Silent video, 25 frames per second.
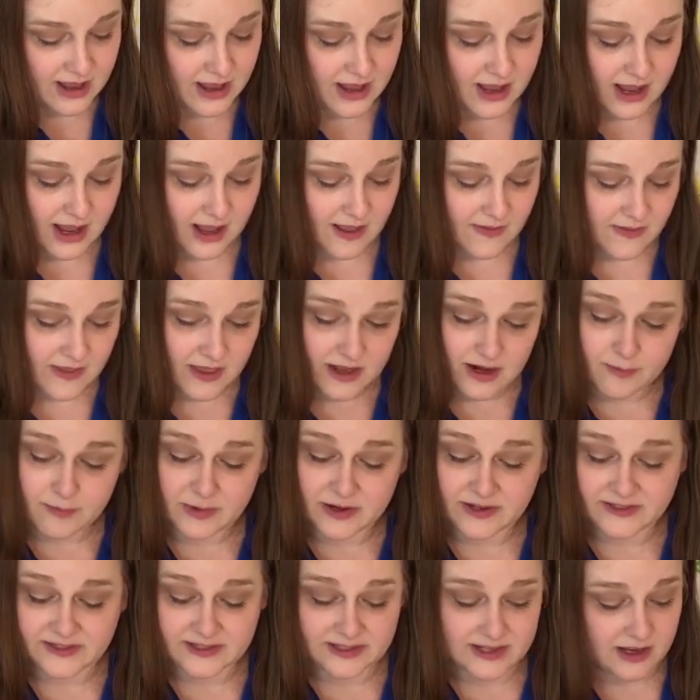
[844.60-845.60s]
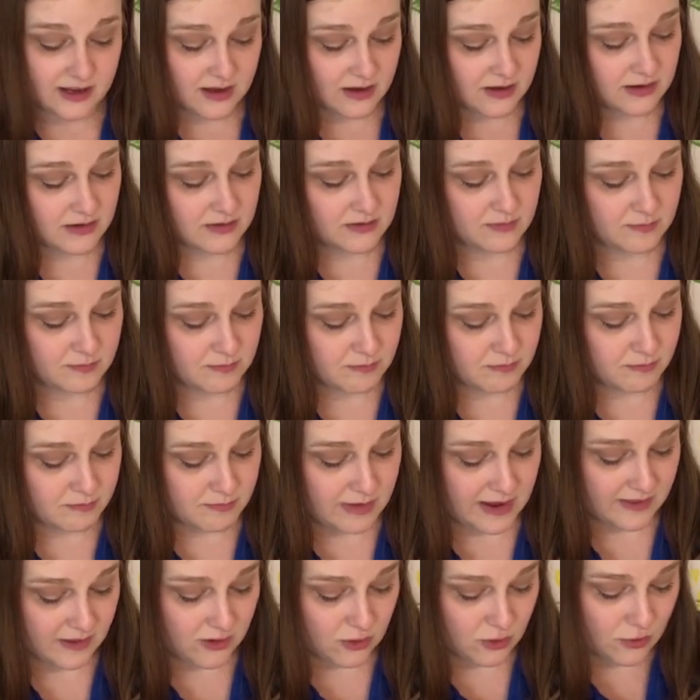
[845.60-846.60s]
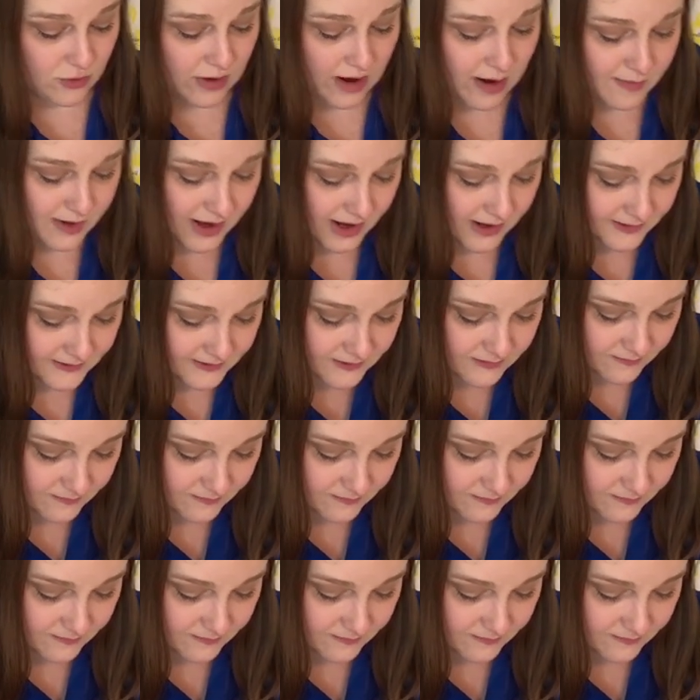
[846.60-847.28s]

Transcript: And then I'm going to stick my little crab eyes